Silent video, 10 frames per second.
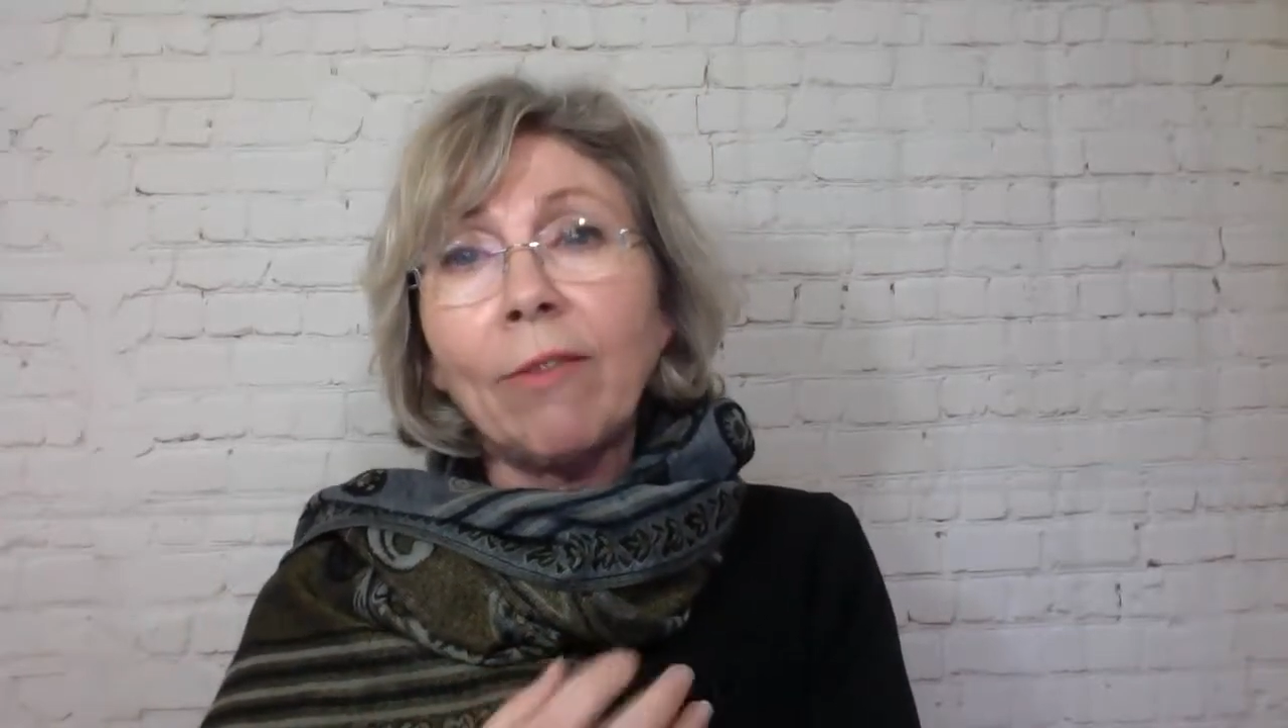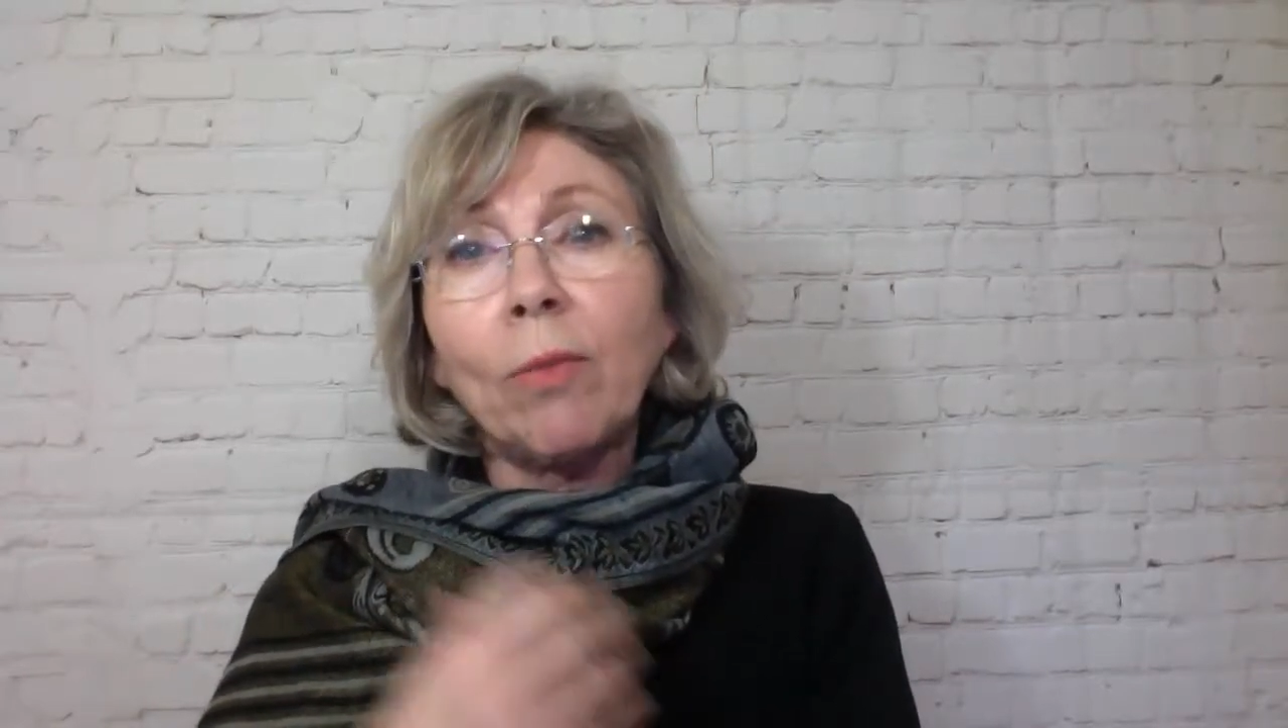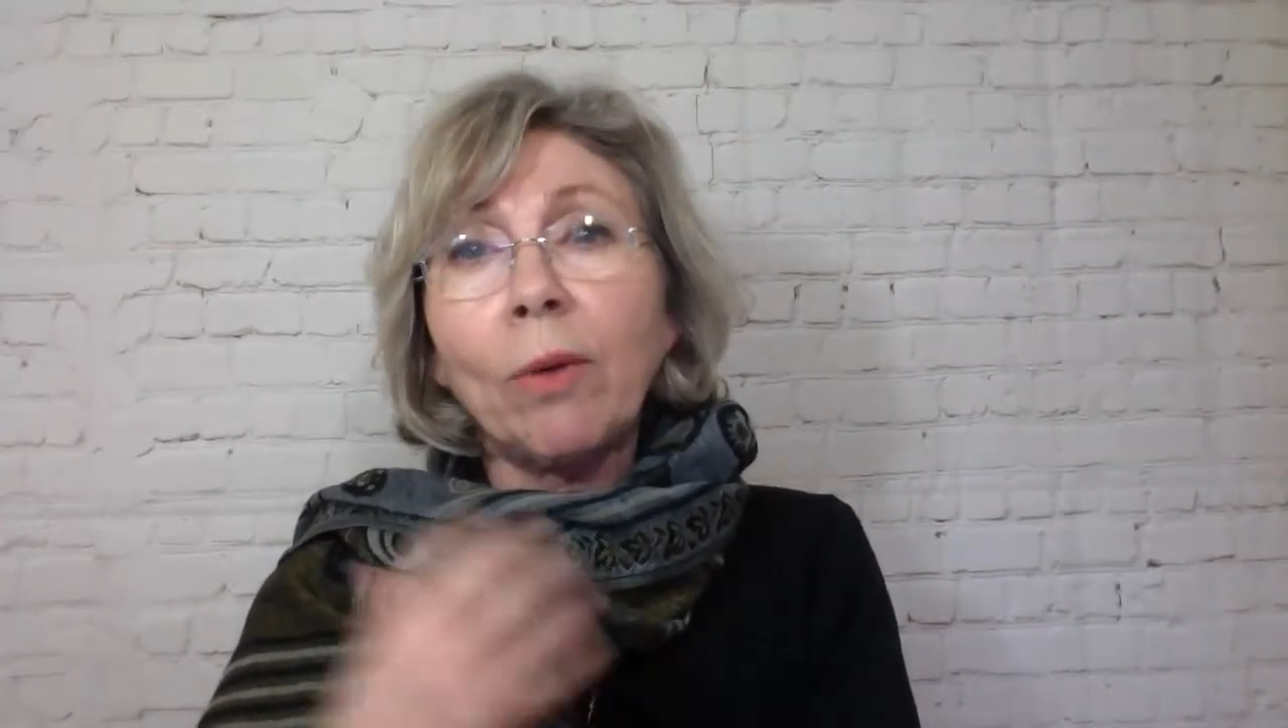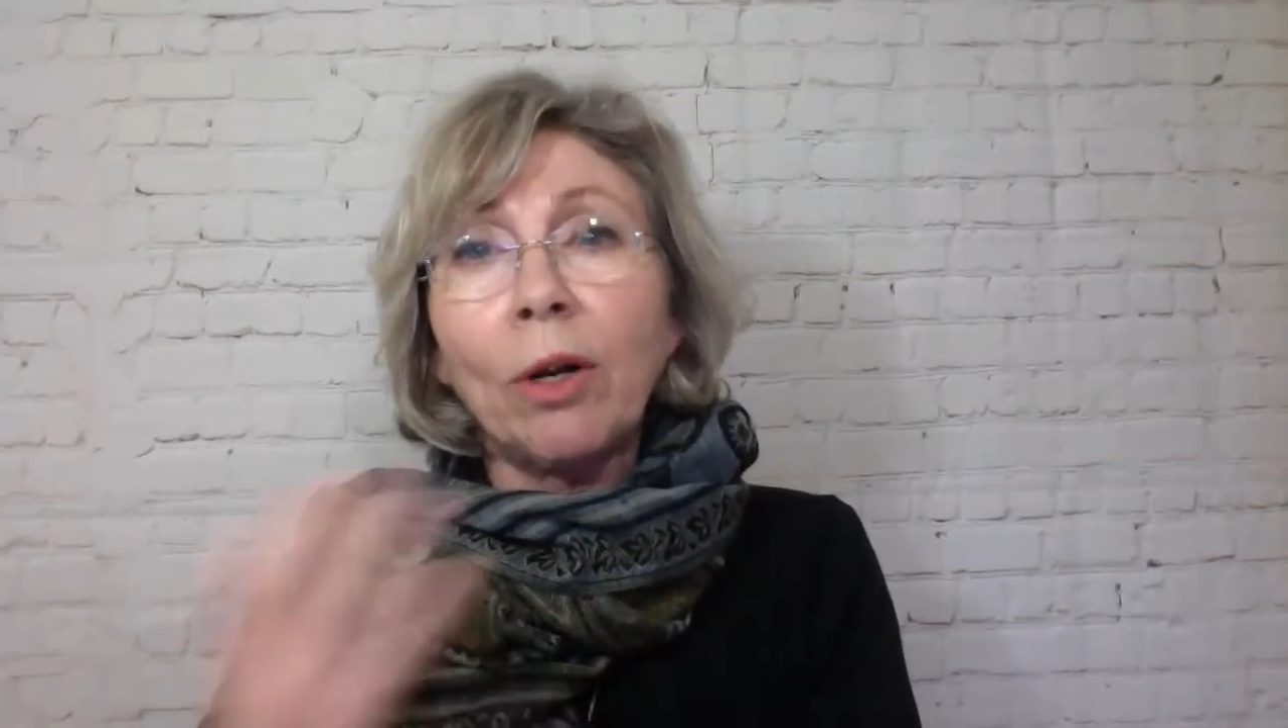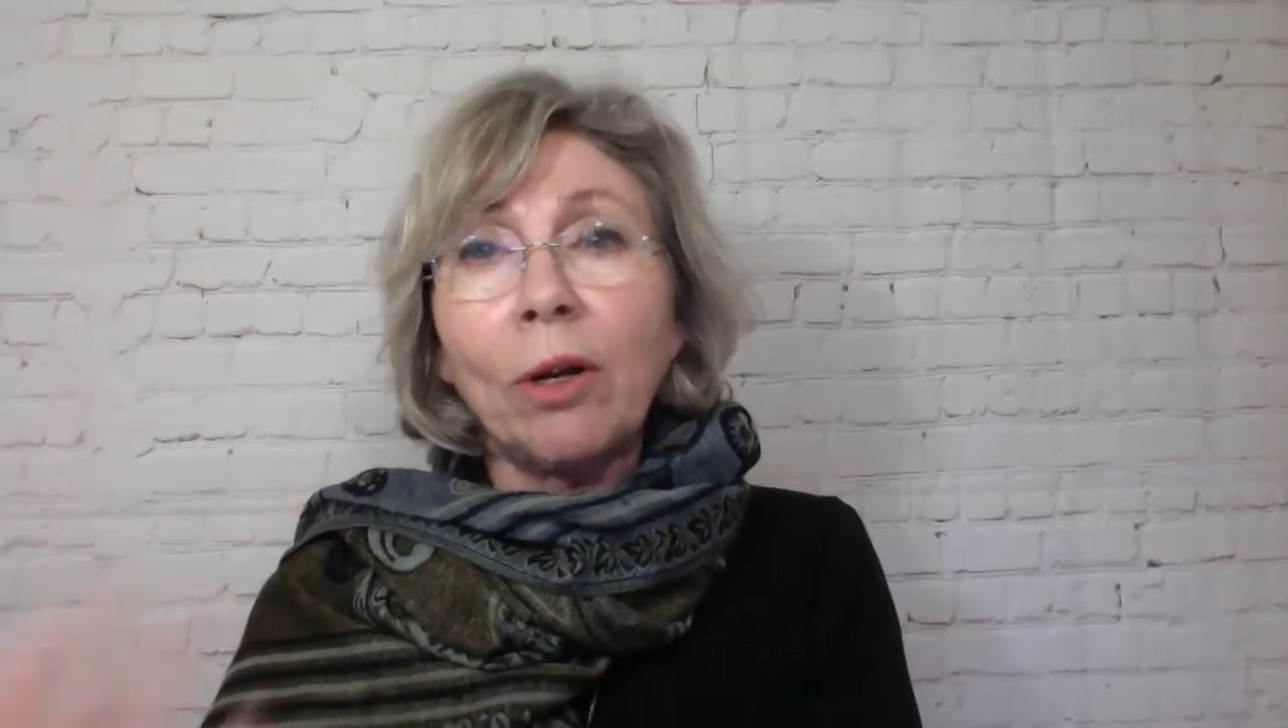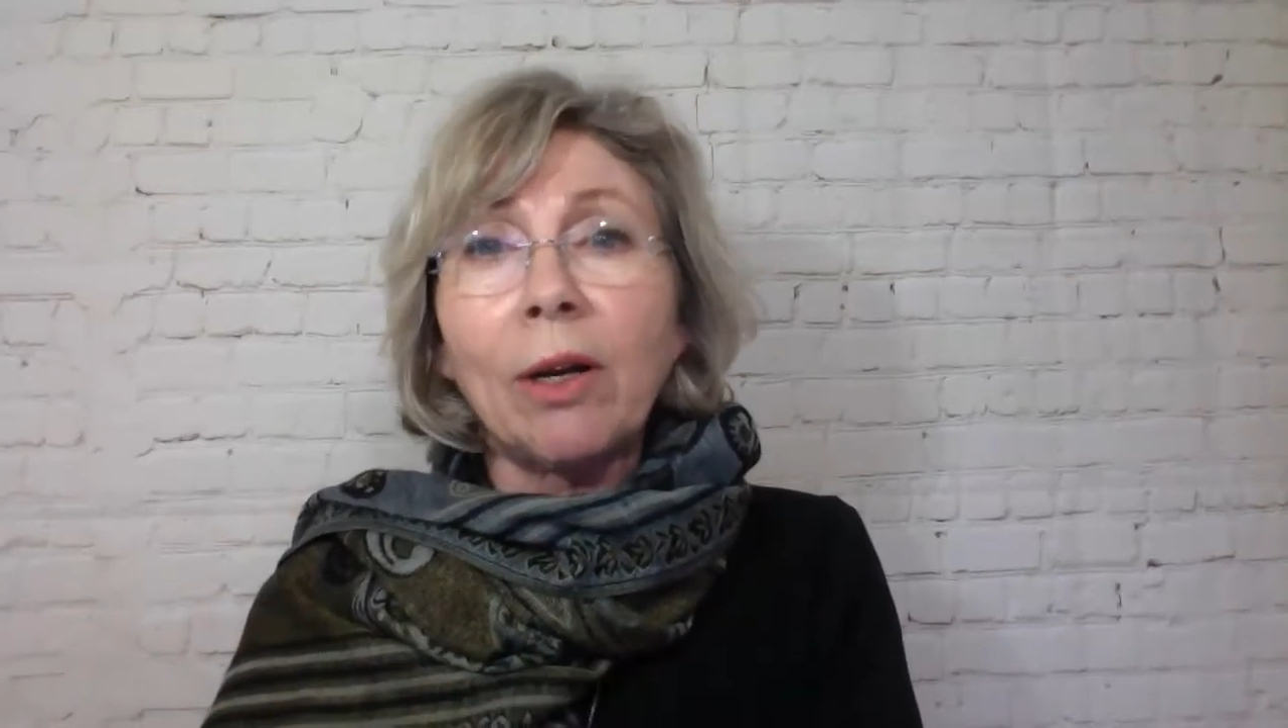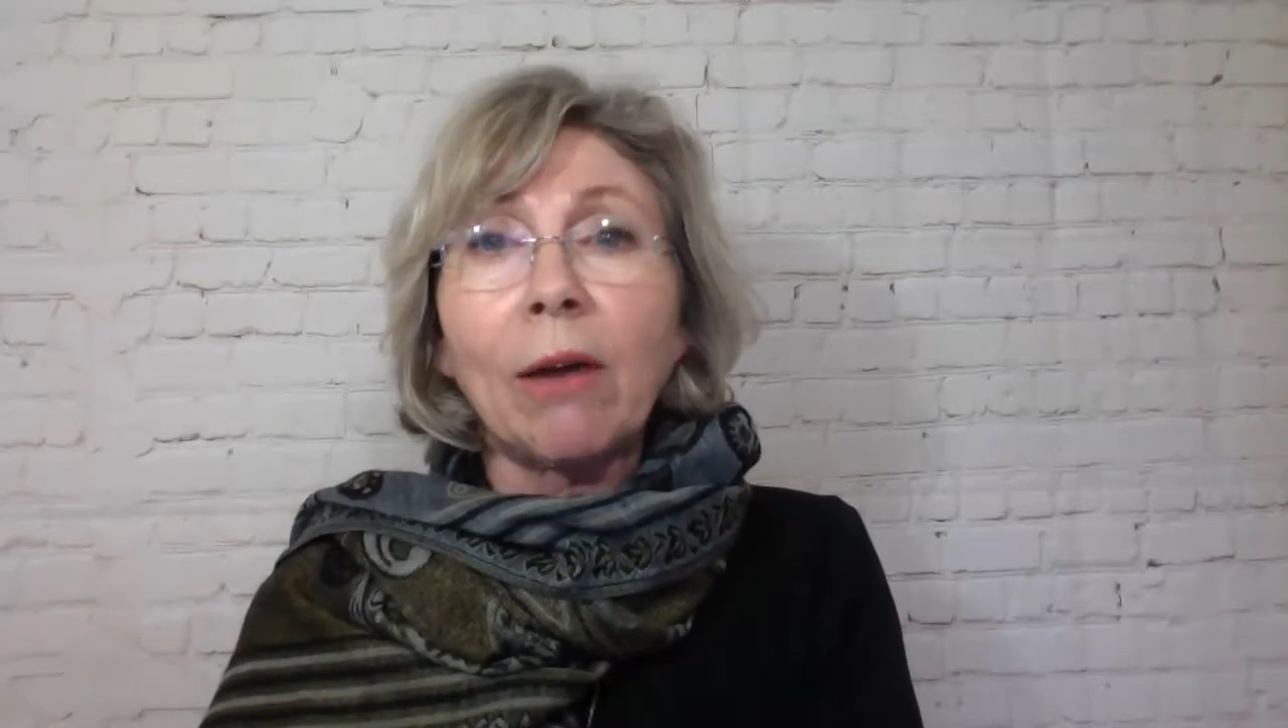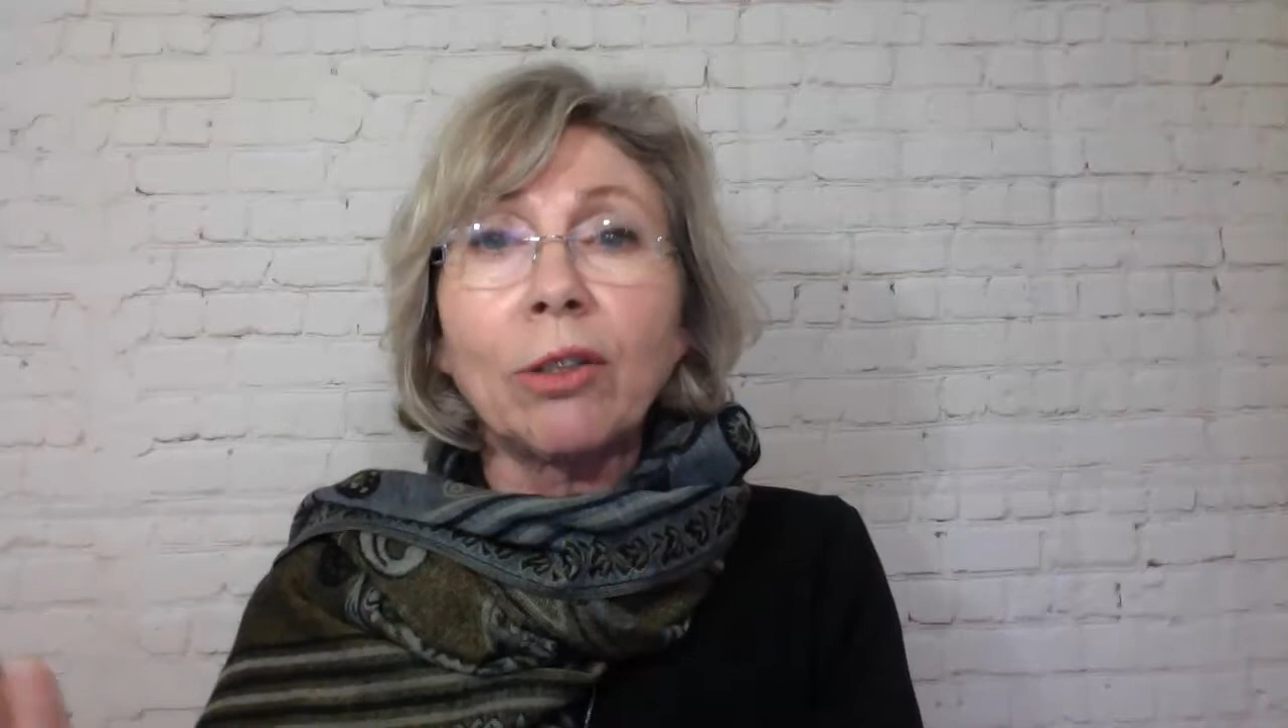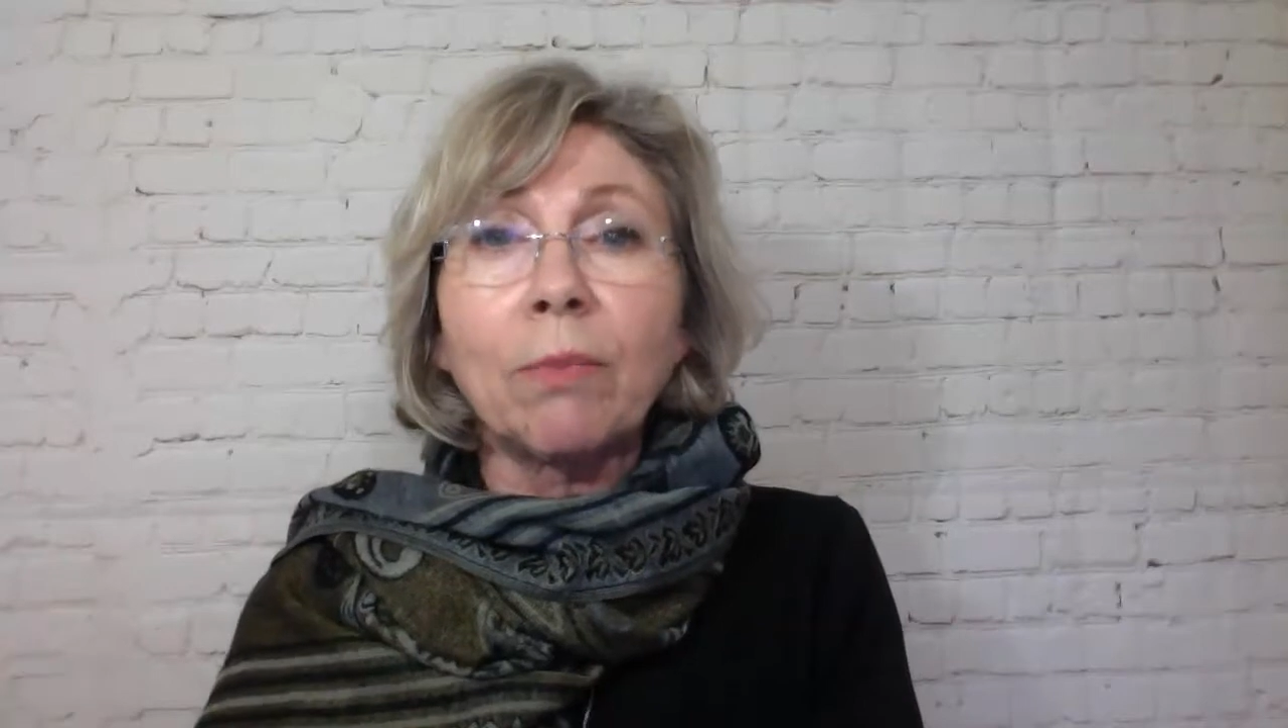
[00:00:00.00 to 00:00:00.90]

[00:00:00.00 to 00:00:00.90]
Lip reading: you will learn how to